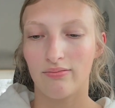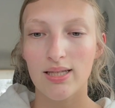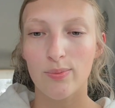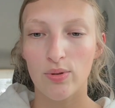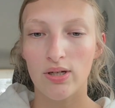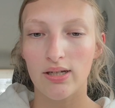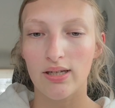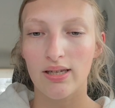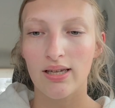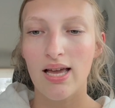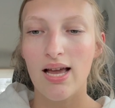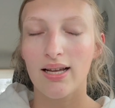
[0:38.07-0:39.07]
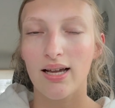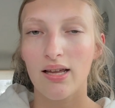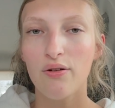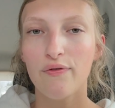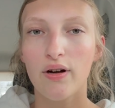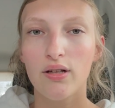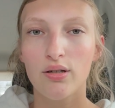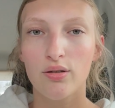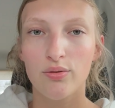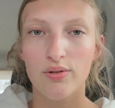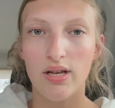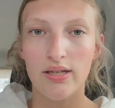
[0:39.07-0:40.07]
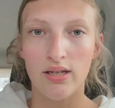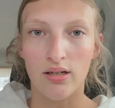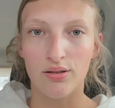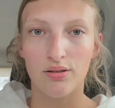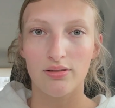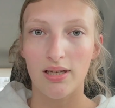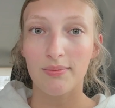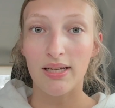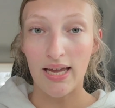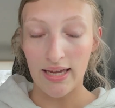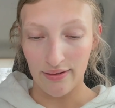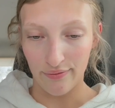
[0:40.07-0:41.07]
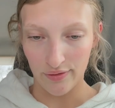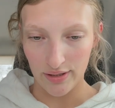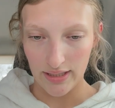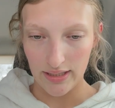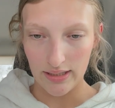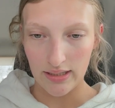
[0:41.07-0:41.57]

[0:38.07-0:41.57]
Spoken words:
This book kind of follows a young girl named Avery.